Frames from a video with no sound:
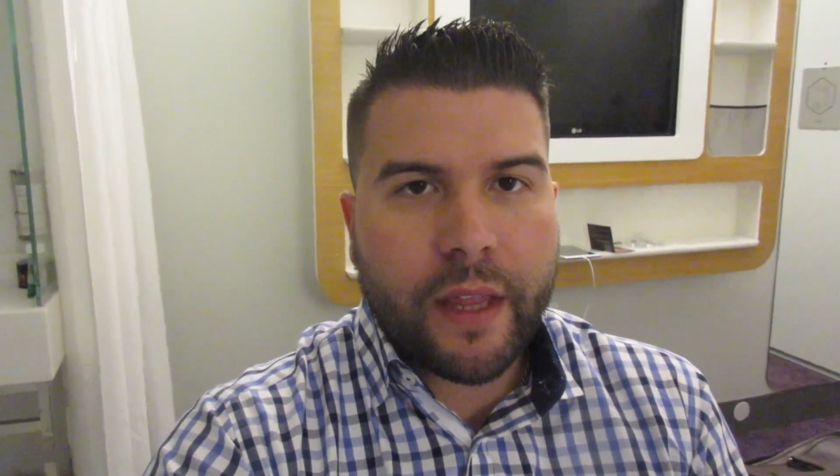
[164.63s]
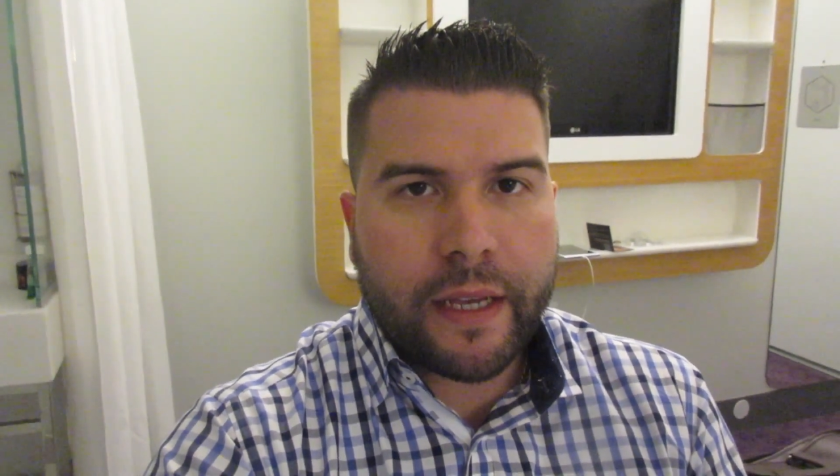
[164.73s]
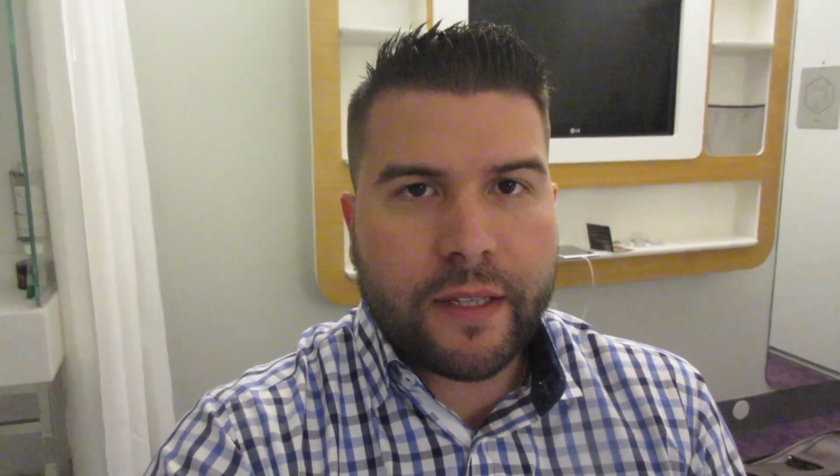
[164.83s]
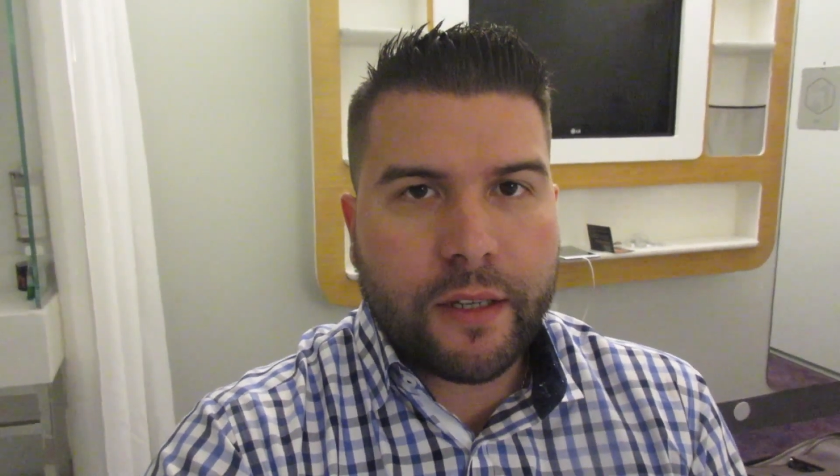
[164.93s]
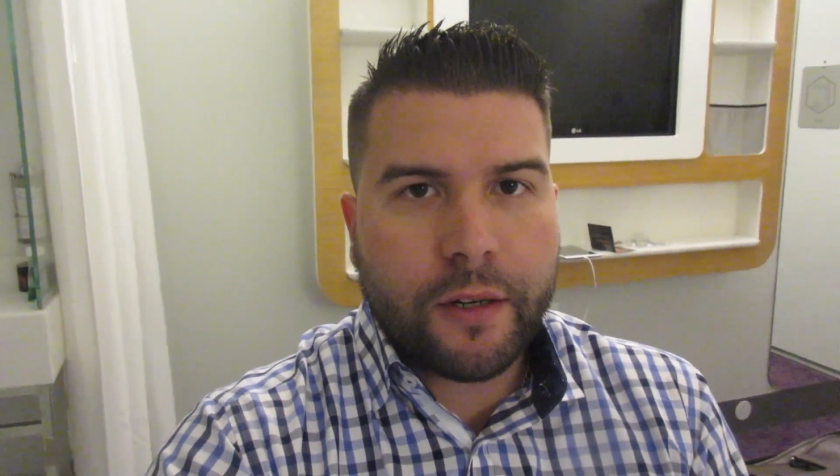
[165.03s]

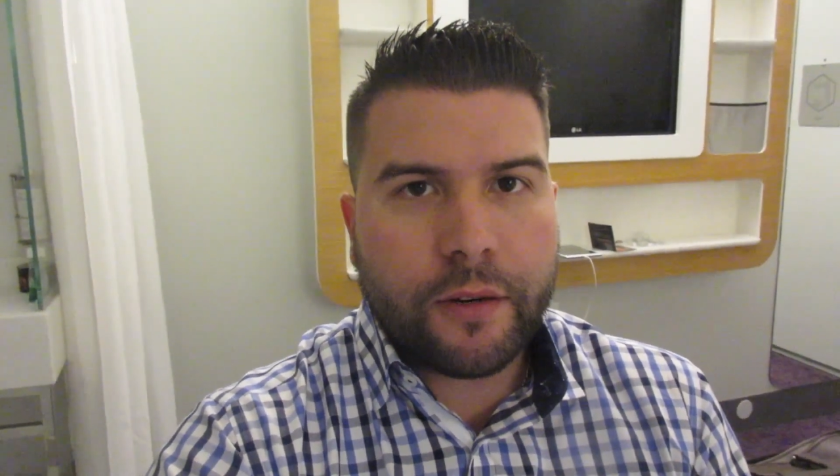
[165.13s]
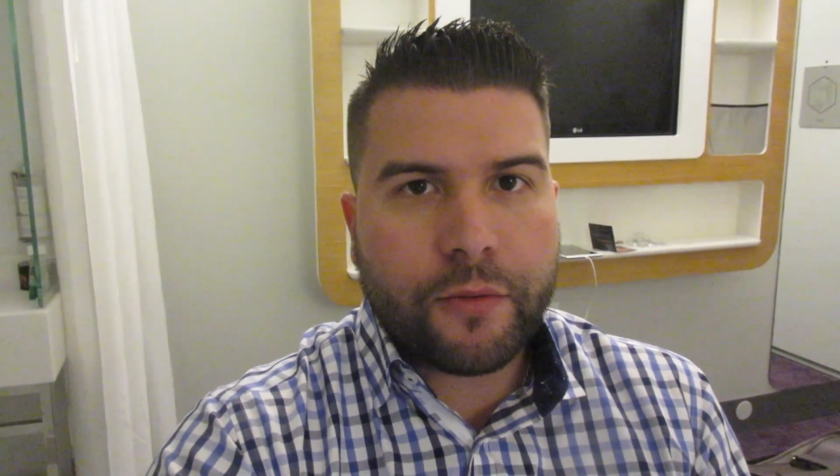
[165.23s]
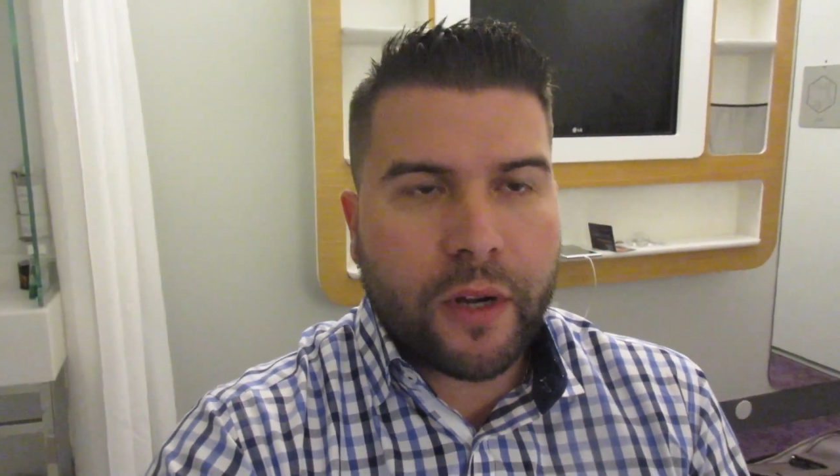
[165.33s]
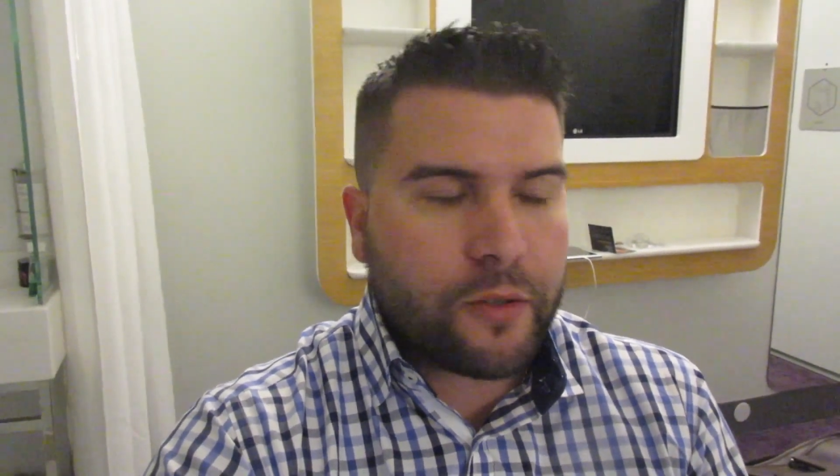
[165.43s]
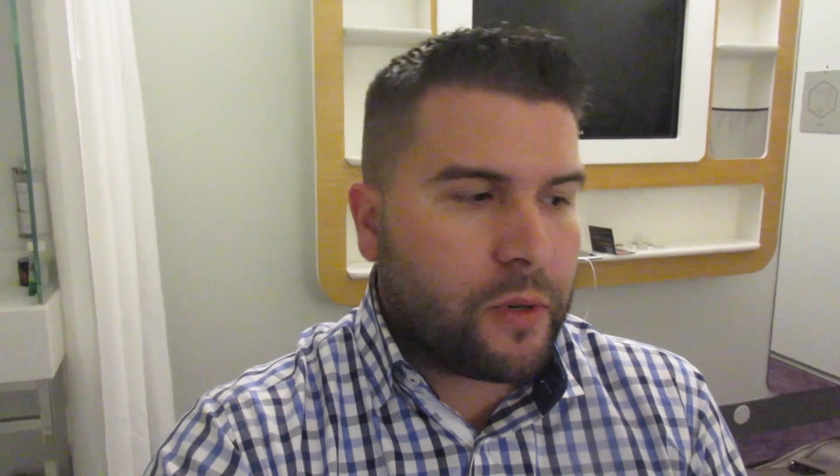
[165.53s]
next year
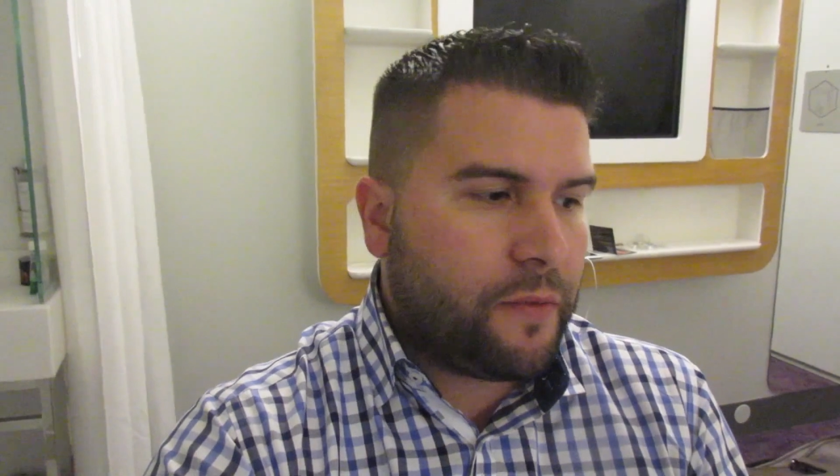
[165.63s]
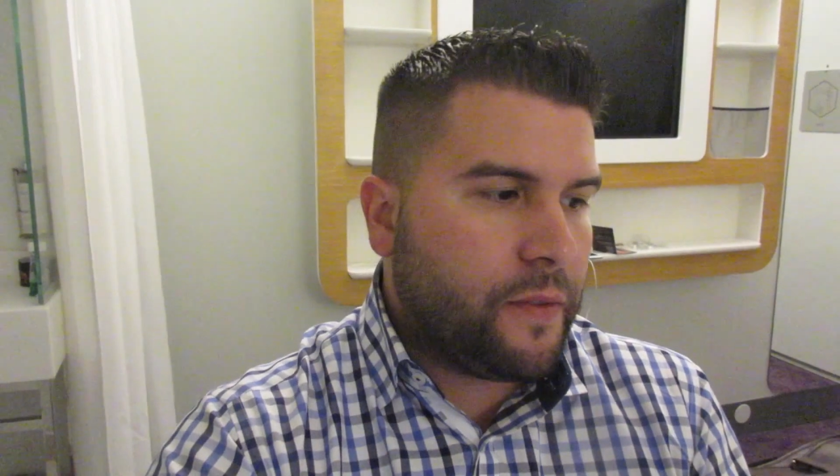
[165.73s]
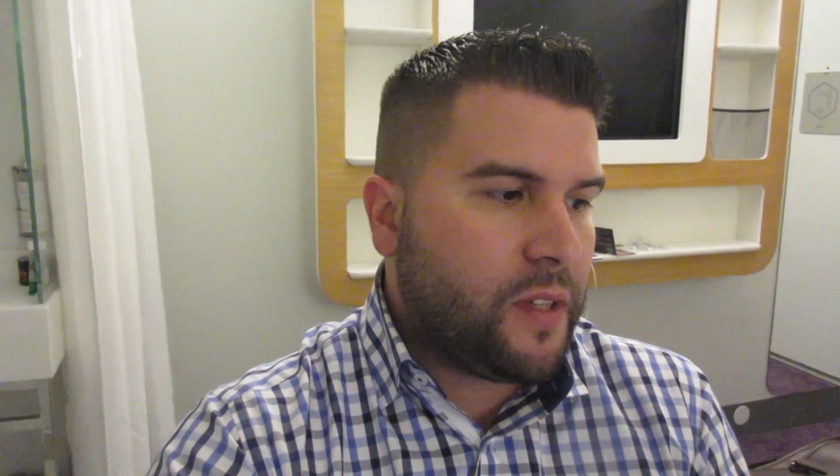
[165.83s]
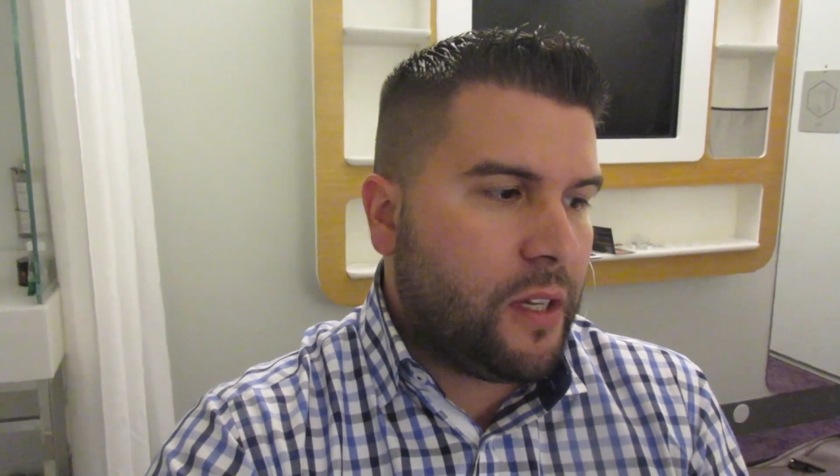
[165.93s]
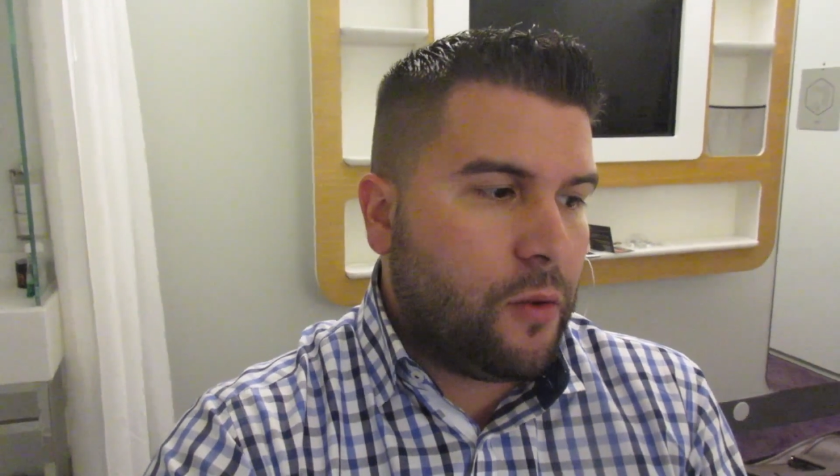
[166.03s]
throughout
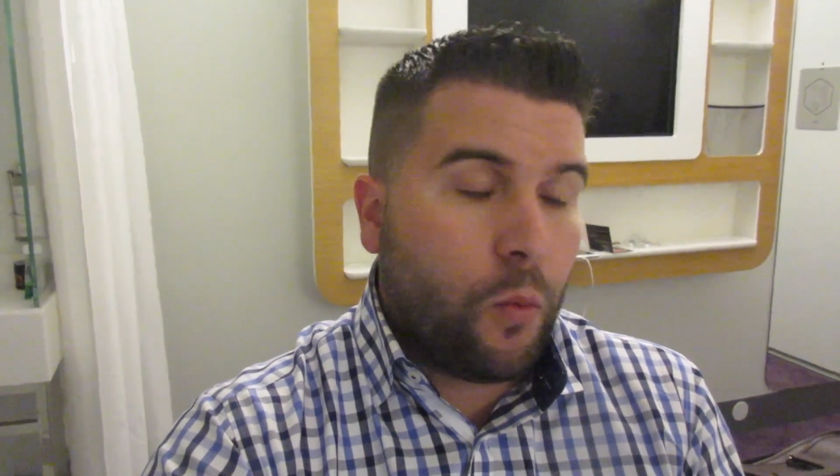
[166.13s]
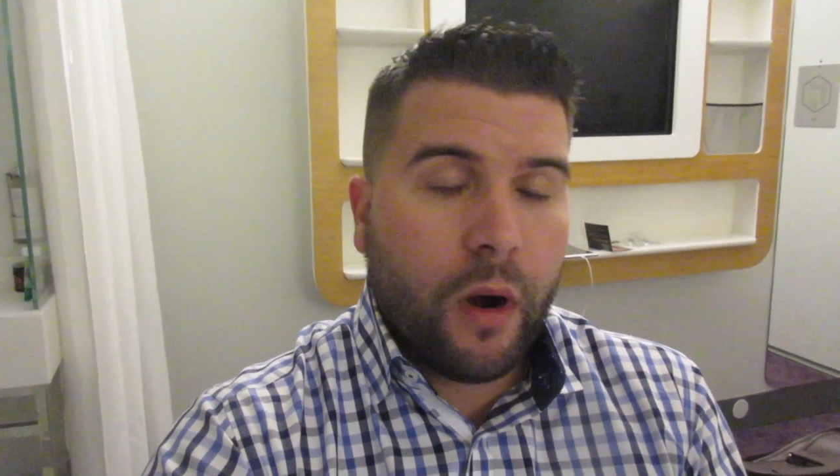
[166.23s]
2015.